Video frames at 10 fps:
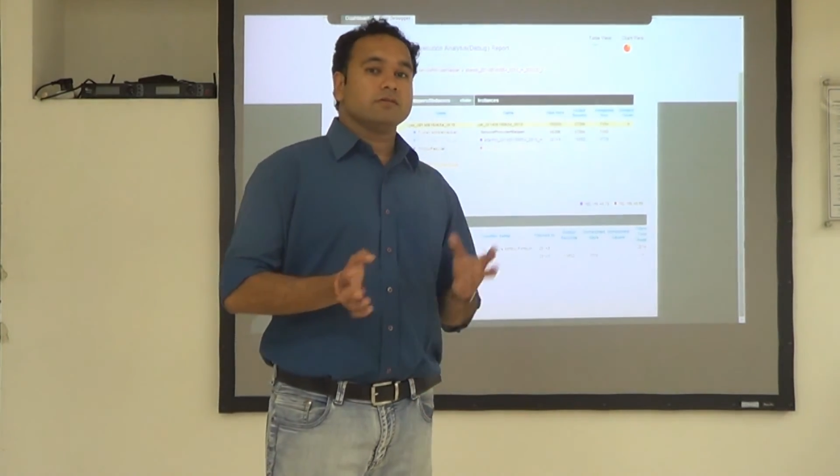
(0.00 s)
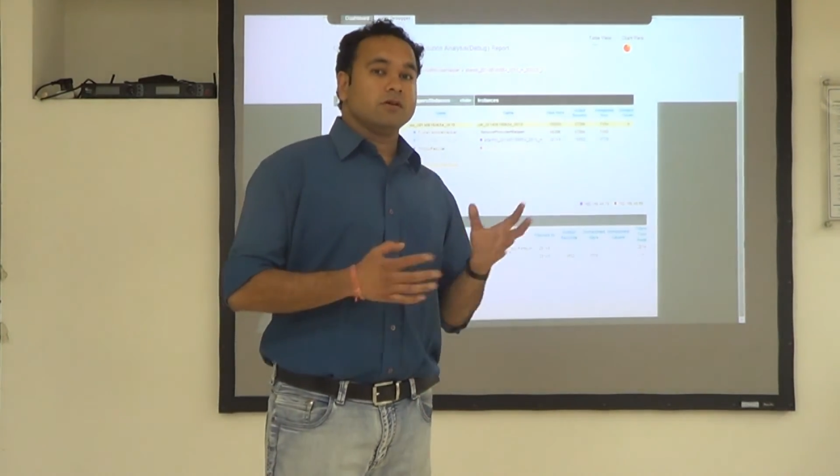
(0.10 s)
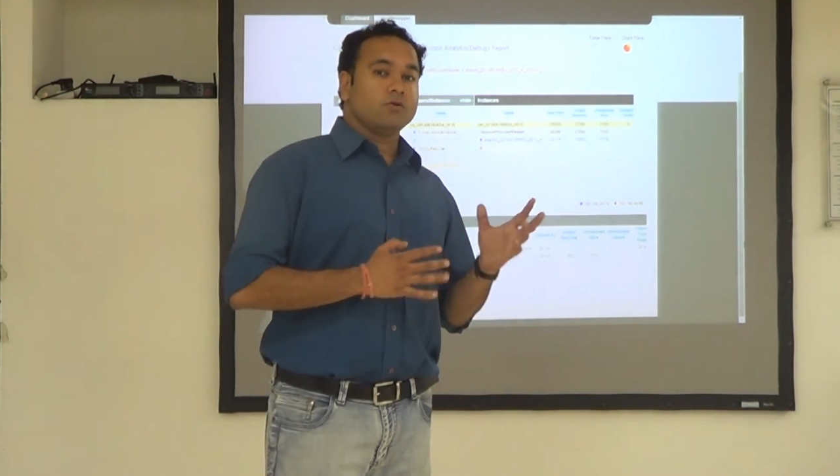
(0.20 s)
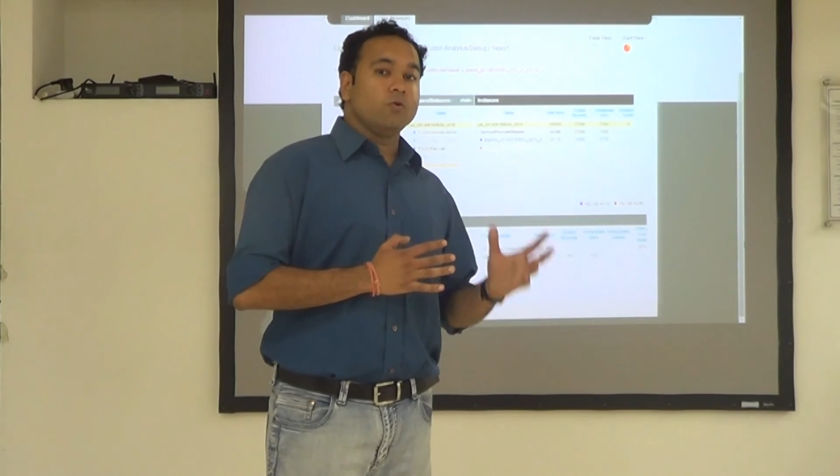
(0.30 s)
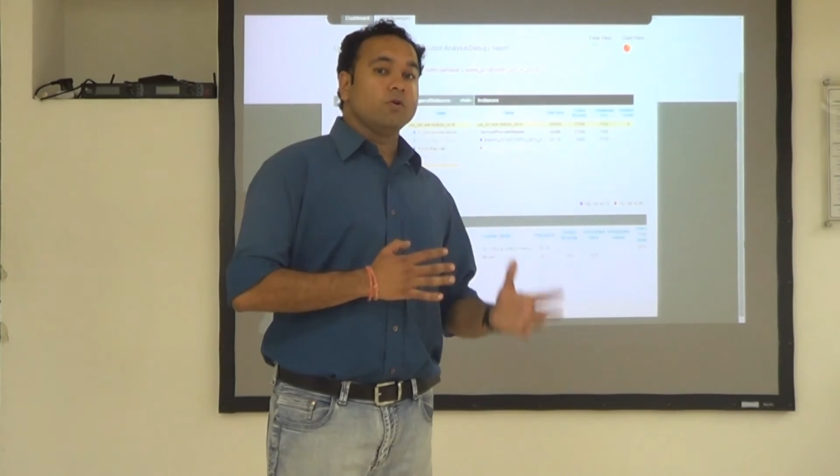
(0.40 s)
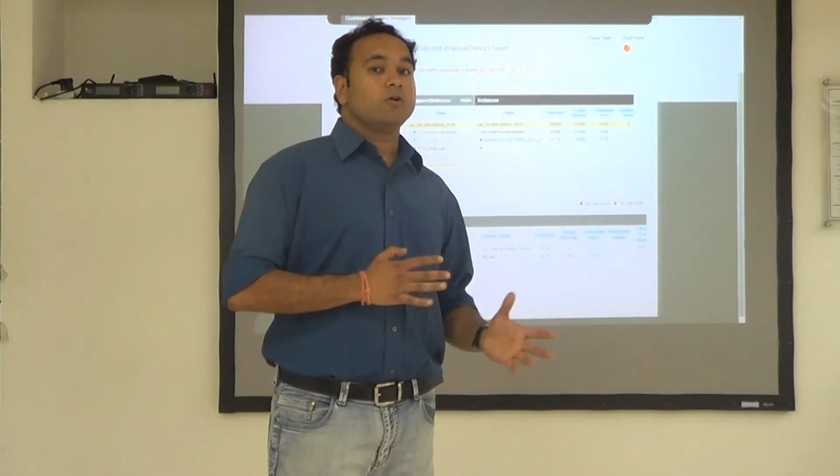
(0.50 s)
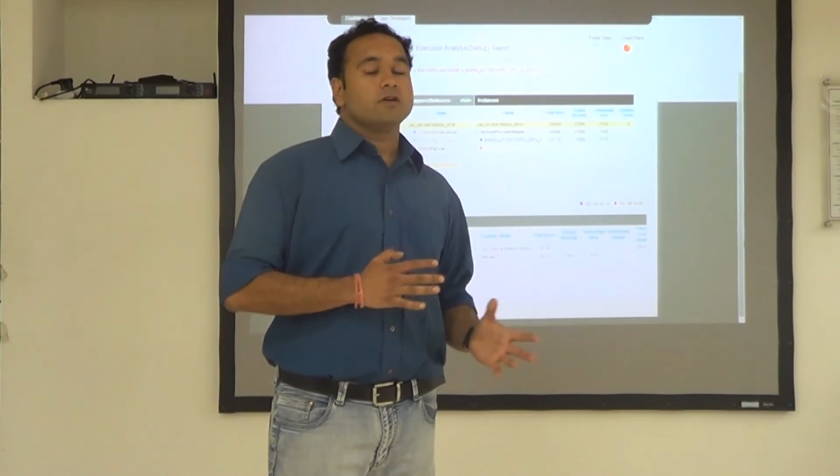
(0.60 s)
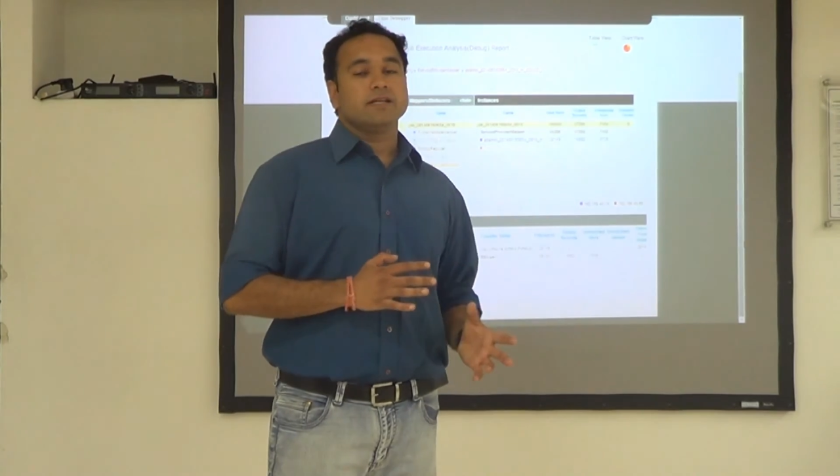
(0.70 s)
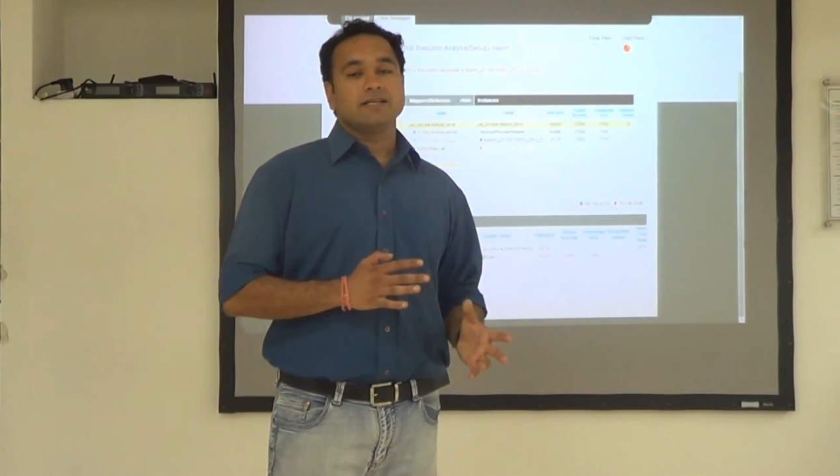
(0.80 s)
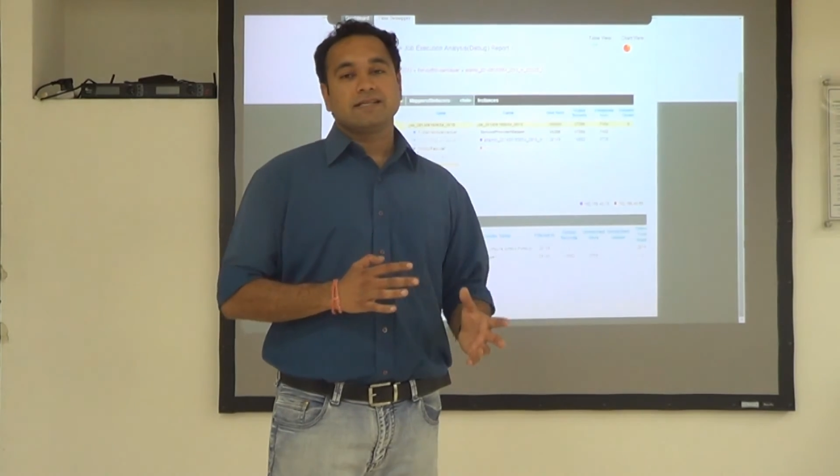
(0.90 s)
the code
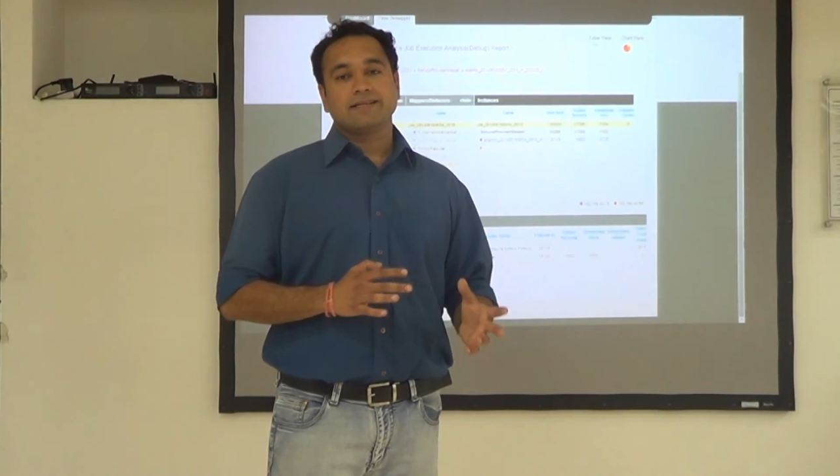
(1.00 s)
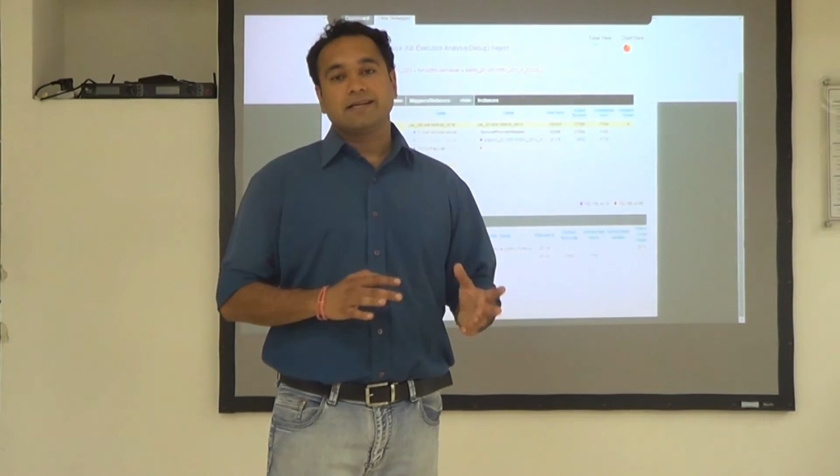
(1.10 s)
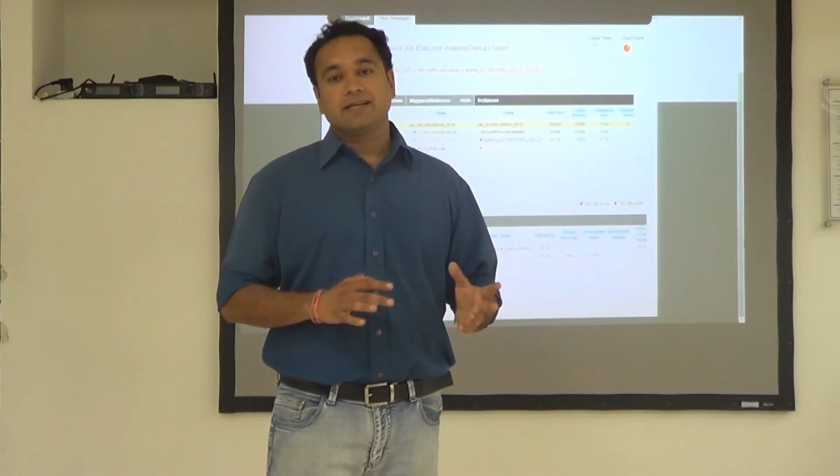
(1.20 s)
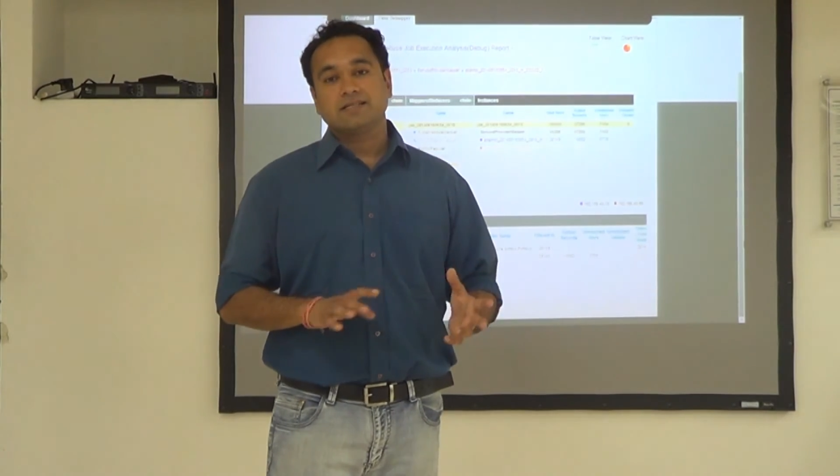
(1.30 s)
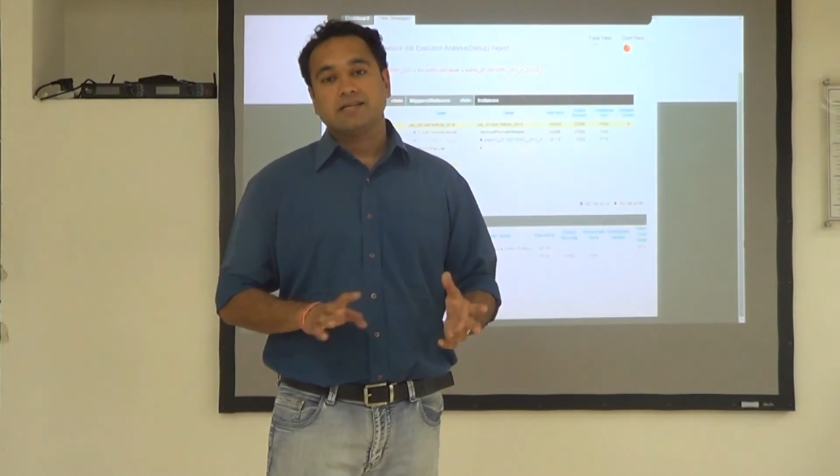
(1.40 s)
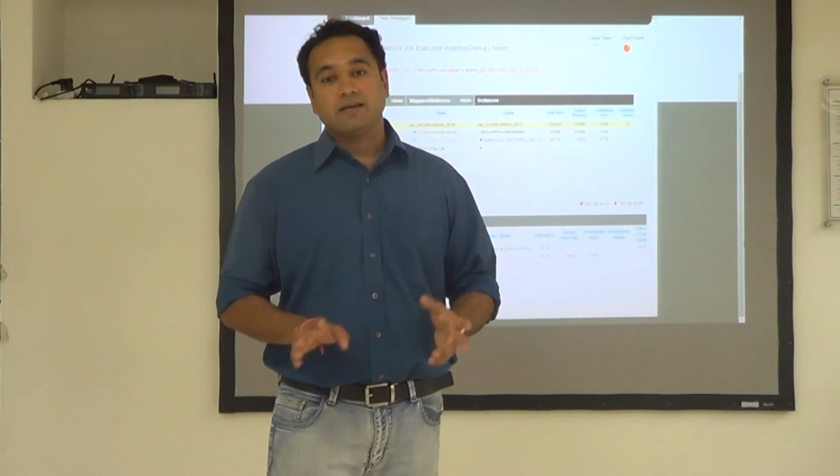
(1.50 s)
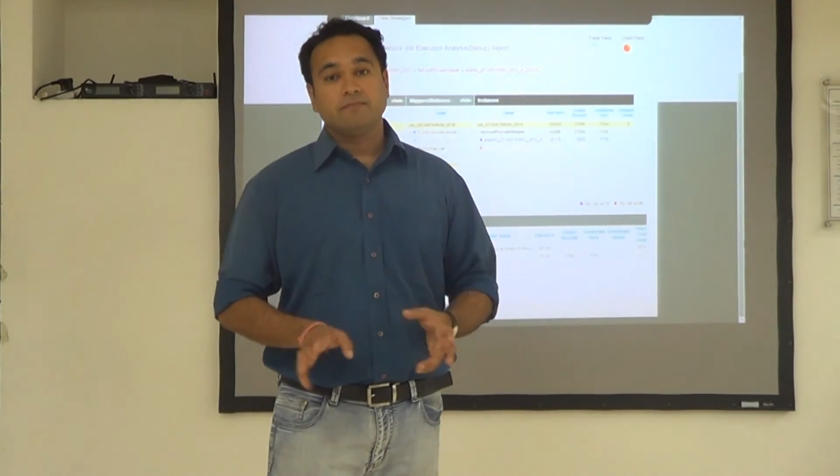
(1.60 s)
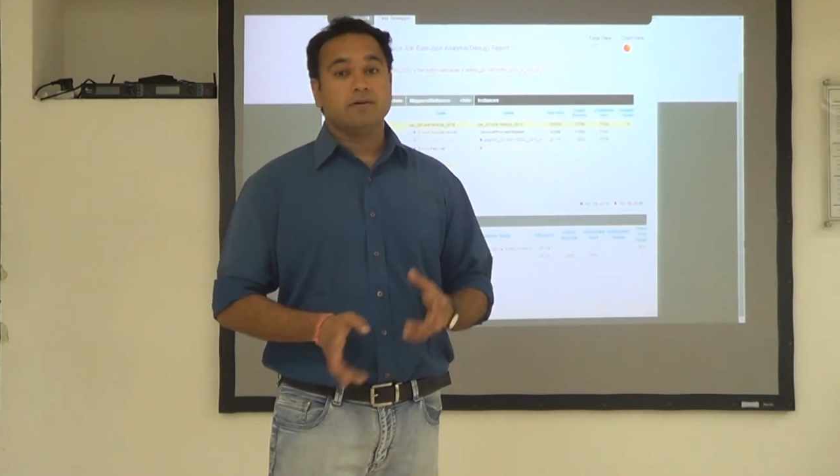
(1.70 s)
logic is exactly same,